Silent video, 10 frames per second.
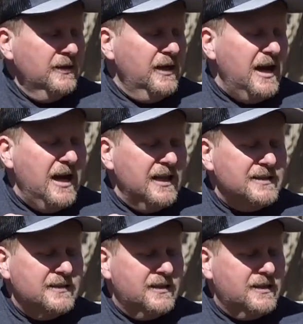Uh,
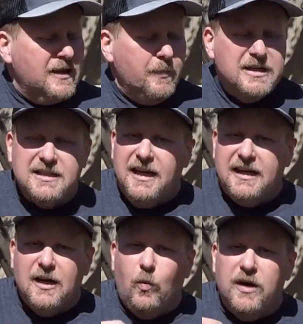companies like
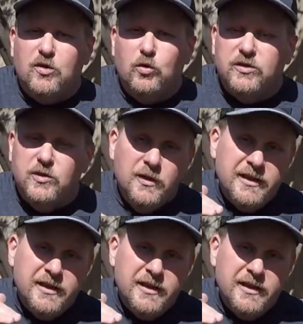uh, One Cool Tuna,